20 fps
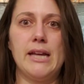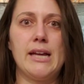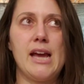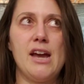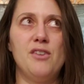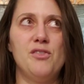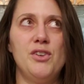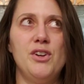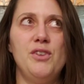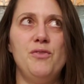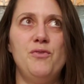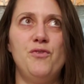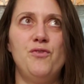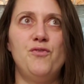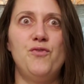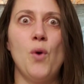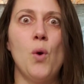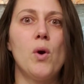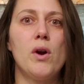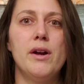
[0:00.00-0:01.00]
every
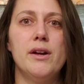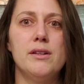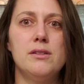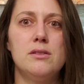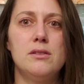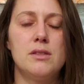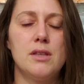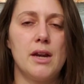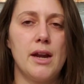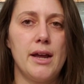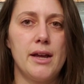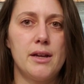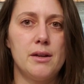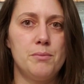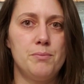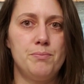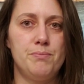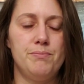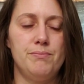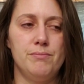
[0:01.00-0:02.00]
forest that I could
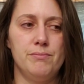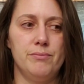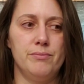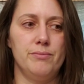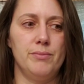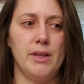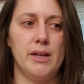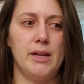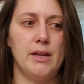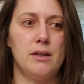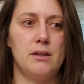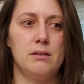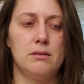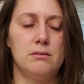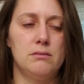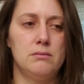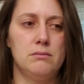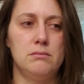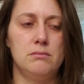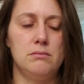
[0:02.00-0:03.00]

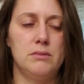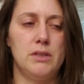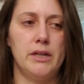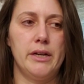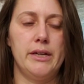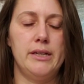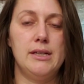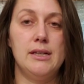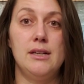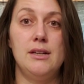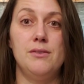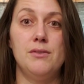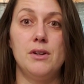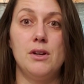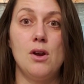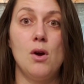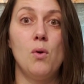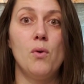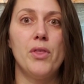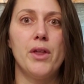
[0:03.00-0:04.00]
that I didn't even
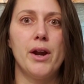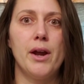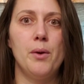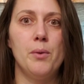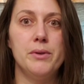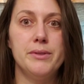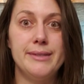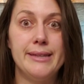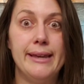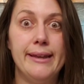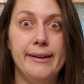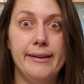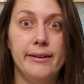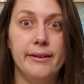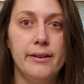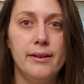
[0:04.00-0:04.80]
know that I was in.